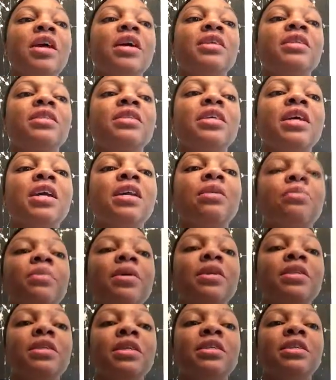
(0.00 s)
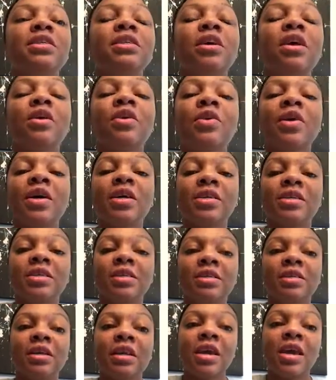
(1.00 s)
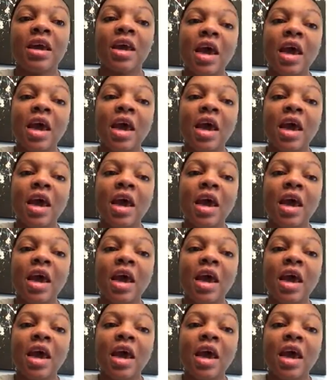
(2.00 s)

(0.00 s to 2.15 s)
as stated by Santiago Hudson,